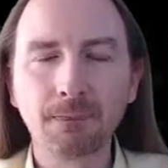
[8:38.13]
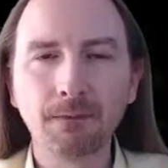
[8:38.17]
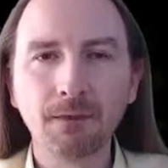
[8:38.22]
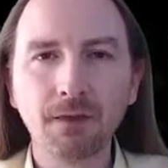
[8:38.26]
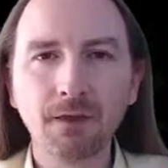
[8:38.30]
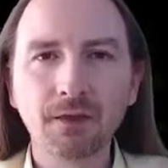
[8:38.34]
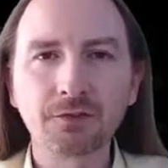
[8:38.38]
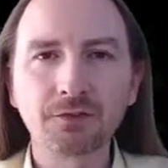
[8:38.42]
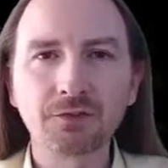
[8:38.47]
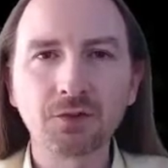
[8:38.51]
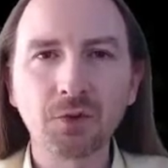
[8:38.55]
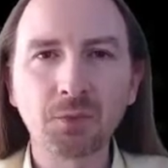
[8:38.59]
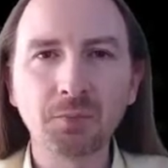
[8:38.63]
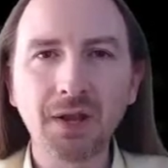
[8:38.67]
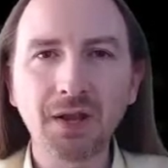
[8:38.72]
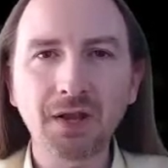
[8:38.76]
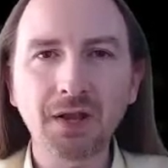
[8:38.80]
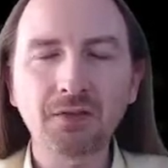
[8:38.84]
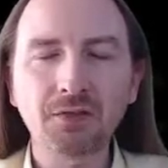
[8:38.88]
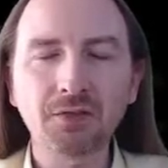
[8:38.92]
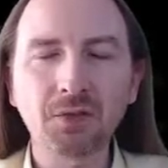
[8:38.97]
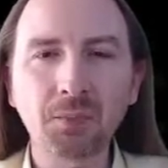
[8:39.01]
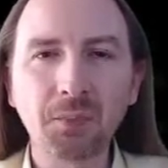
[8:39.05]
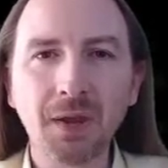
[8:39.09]
So
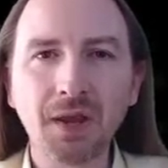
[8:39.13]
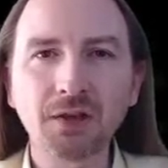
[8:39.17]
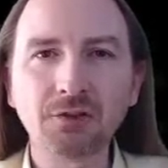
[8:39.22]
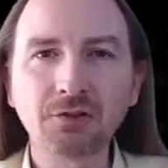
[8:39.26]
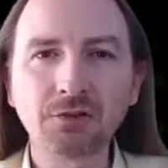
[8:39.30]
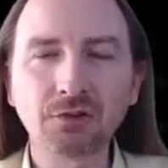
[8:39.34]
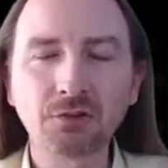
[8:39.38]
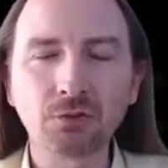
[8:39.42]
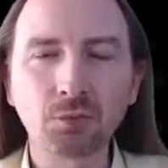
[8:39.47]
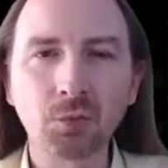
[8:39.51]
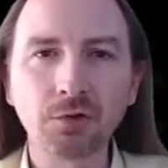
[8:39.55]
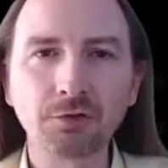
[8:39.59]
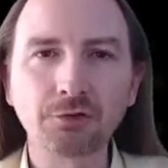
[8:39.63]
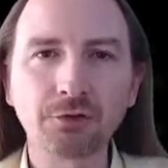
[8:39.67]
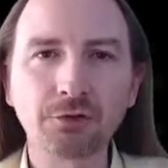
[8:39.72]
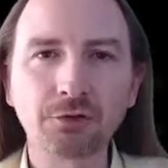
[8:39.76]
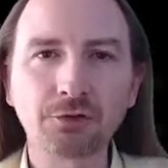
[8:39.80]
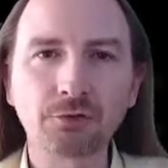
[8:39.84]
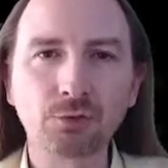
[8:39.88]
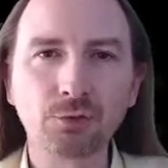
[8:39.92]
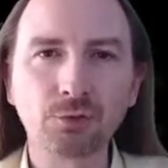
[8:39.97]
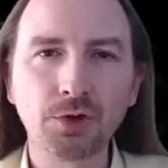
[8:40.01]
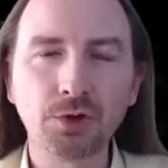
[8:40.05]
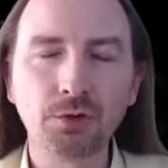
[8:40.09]
many of the pages we'll
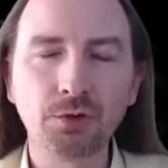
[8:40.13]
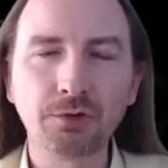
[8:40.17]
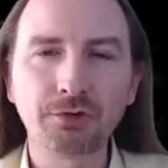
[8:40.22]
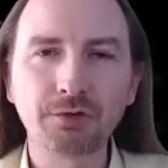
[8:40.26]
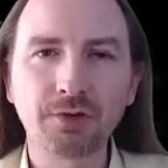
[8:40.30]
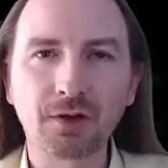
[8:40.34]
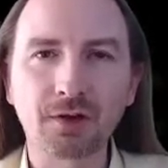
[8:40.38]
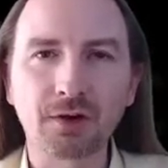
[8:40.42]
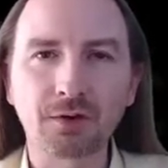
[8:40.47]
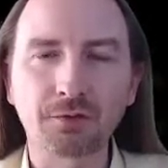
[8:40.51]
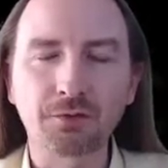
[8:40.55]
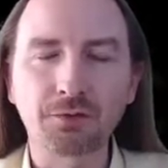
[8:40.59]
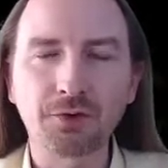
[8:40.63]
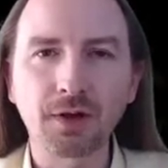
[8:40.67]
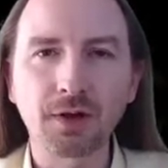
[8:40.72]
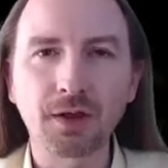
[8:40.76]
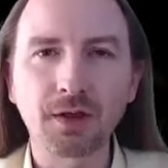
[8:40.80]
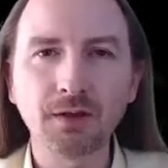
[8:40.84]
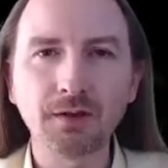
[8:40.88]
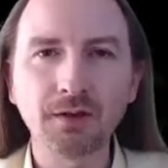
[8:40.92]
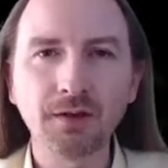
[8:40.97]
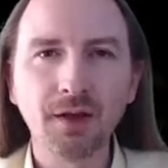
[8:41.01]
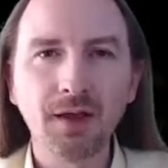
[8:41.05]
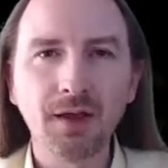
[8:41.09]
just use on our front
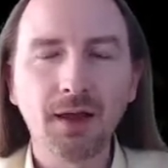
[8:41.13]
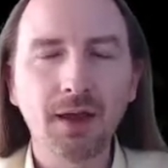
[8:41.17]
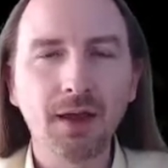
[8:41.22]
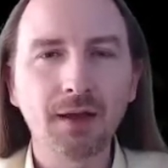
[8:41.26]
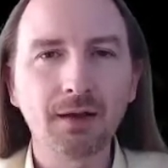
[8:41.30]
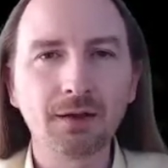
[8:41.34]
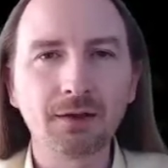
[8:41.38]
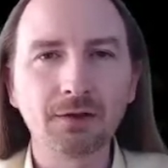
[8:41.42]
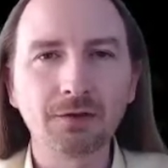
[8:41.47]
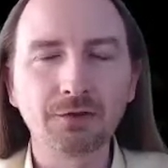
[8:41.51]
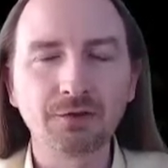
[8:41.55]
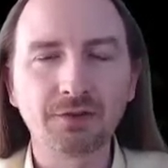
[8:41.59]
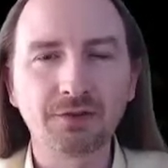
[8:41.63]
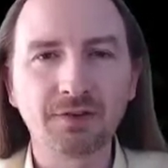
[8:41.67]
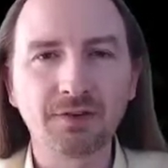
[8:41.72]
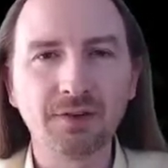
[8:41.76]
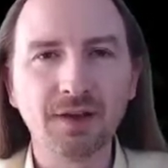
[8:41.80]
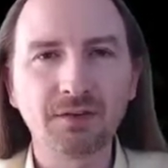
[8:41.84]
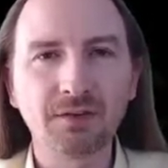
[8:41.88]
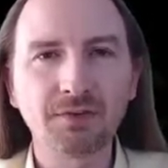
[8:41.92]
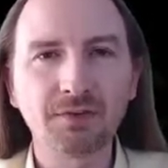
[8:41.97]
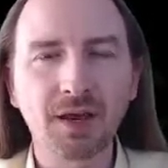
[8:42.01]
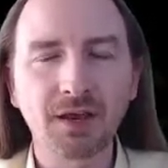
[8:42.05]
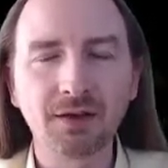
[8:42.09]
end, and it'll just
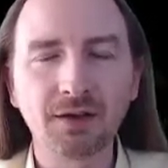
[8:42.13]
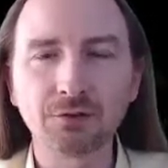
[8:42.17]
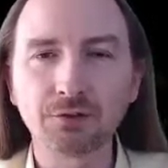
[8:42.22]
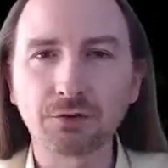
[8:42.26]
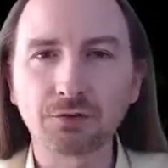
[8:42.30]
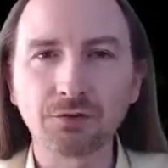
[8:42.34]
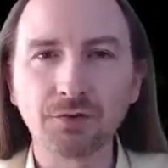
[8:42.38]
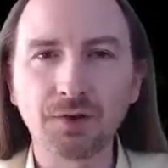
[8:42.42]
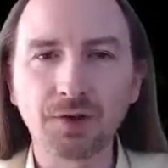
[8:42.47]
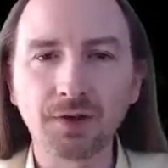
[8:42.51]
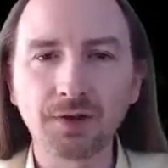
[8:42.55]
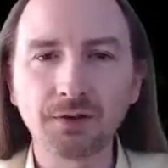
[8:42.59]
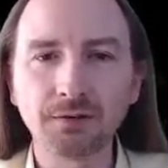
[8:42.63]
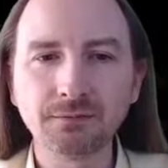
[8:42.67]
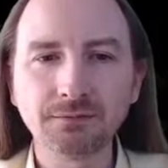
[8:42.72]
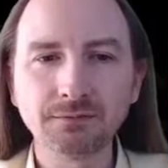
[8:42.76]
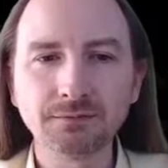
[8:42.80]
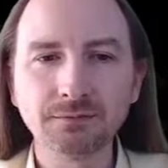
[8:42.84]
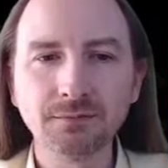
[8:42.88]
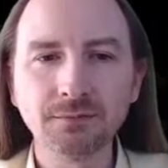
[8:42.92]
navigate just fine.